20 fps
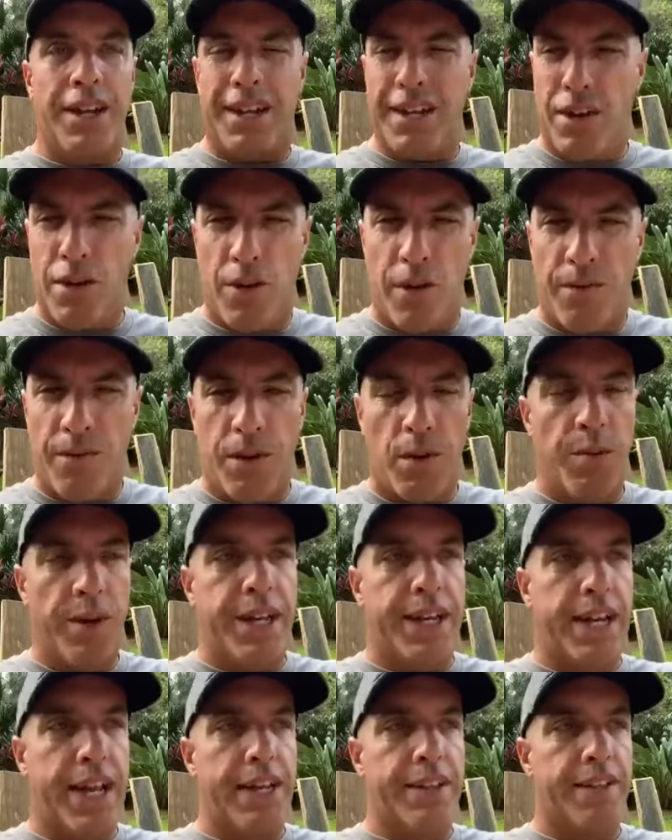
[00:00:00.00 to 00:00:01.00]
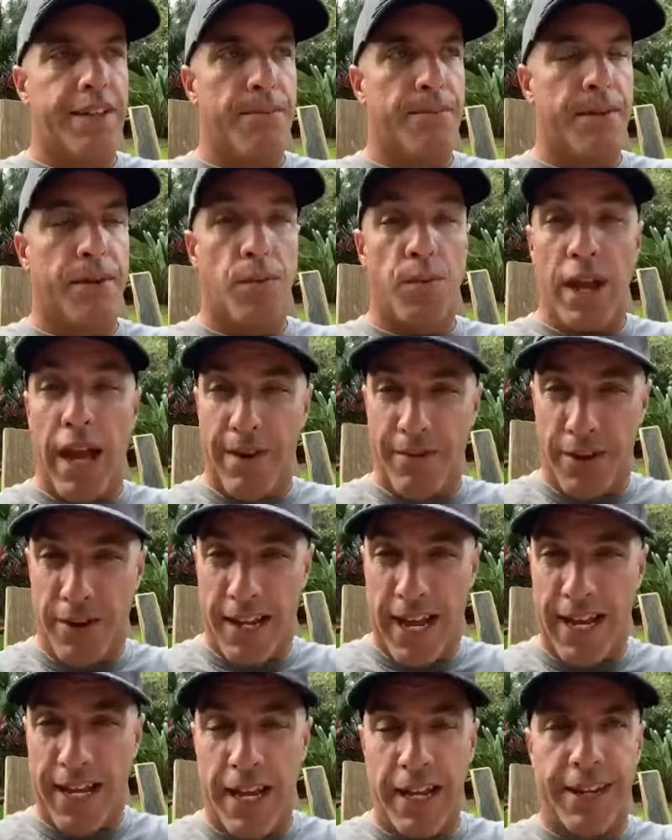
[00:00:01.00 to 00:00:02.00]
Did it over the weekend. Typically, we have our
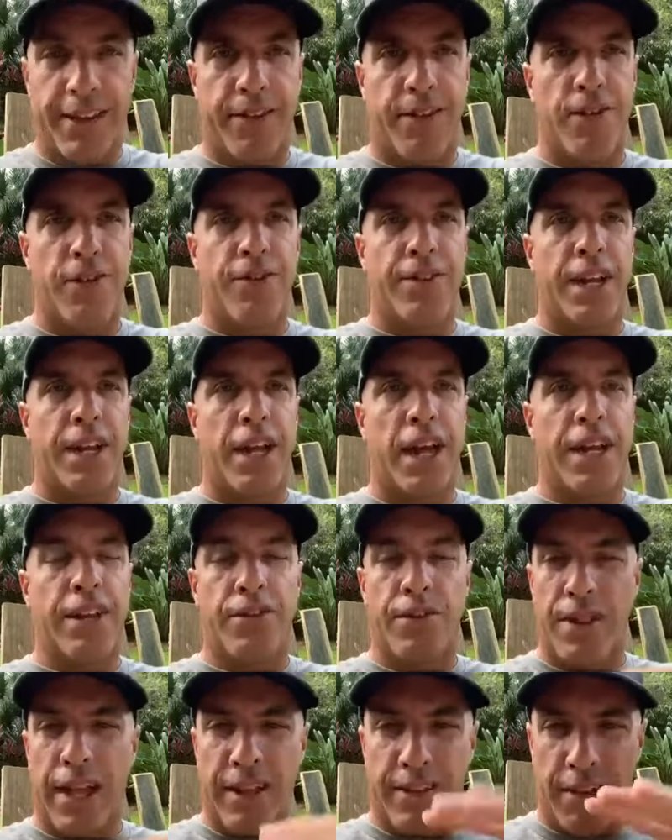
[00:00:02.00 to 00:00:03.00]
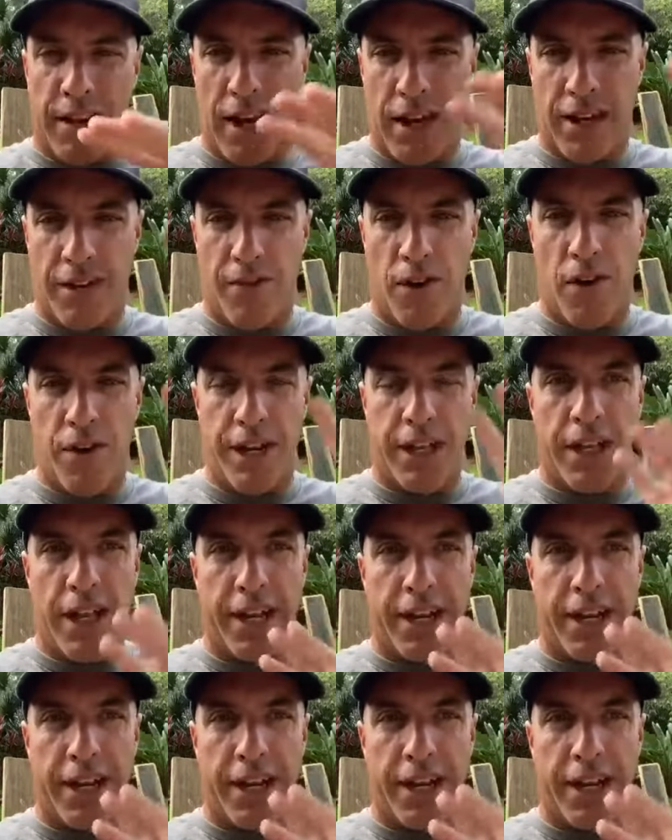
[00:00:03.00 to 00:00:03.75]
date nights Thursday night. So that's kind of already